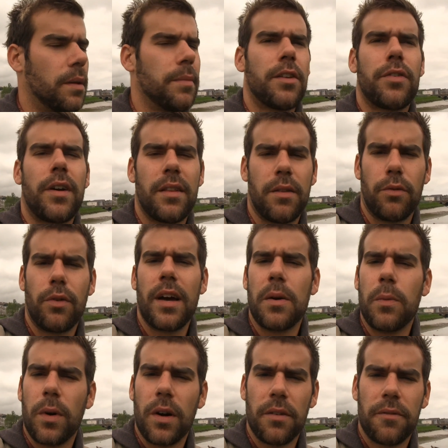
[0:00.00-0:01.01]
Let me try the
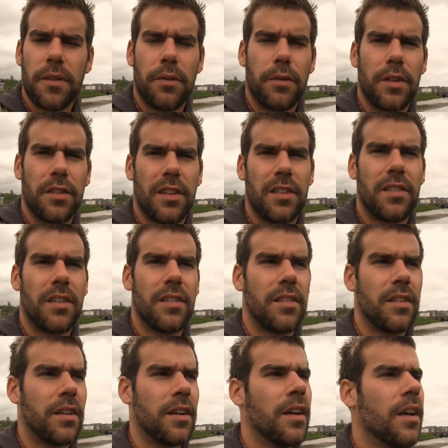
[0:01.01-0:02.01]
right word for the
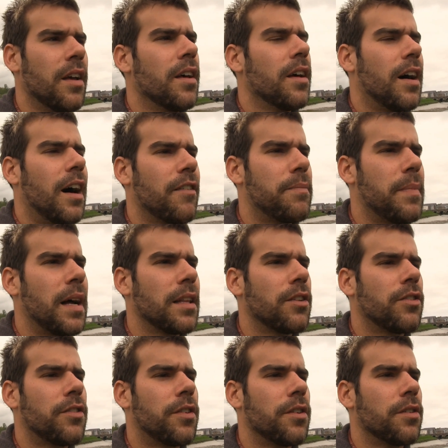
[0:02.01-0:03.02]
resistance here. I've
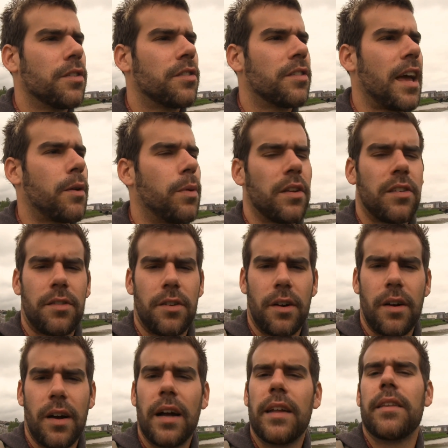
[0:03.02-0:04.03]
managed to
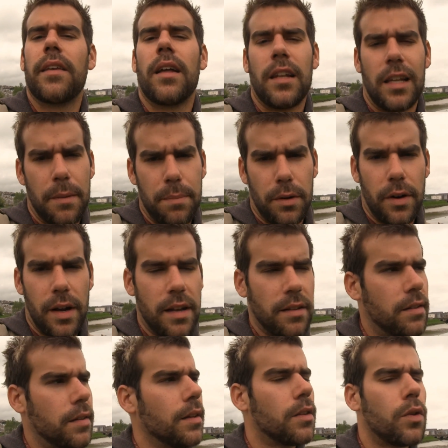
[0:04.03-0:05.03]
sequester and
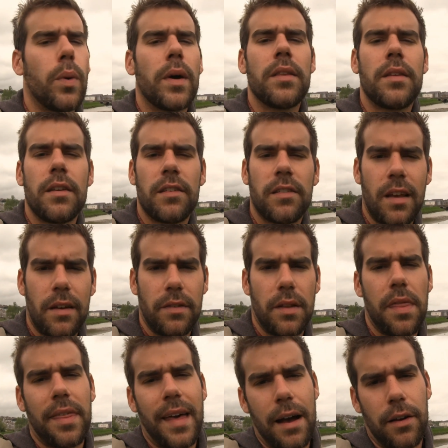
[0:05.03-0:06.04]
liberate
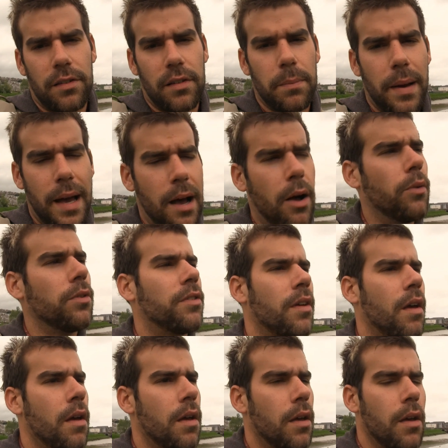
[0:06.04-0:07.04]
£27,000
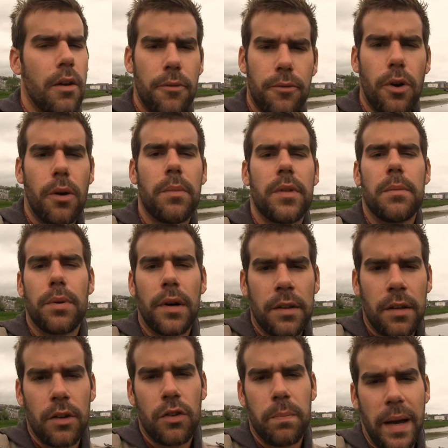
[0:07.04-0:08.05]
from the
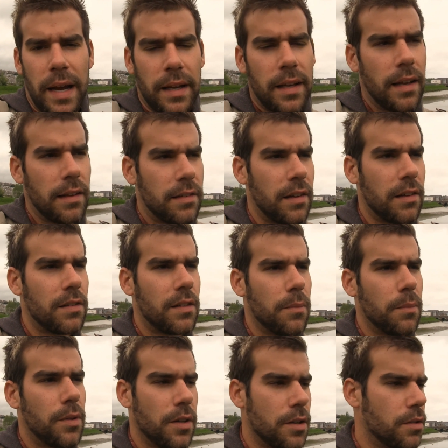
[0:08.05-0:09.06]
British banking
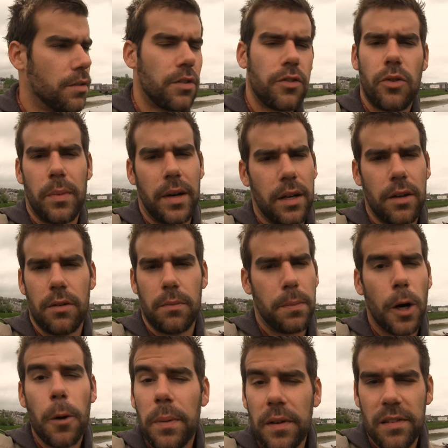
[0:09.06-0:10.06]
system to use for my own
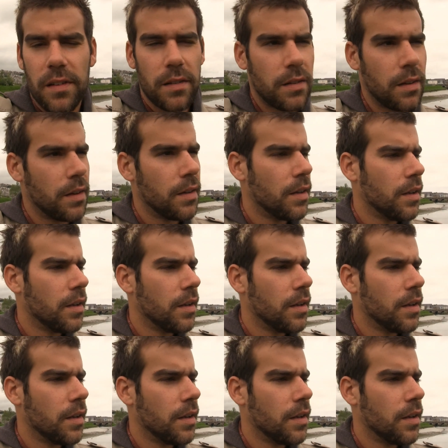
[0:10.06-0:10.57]
purposes.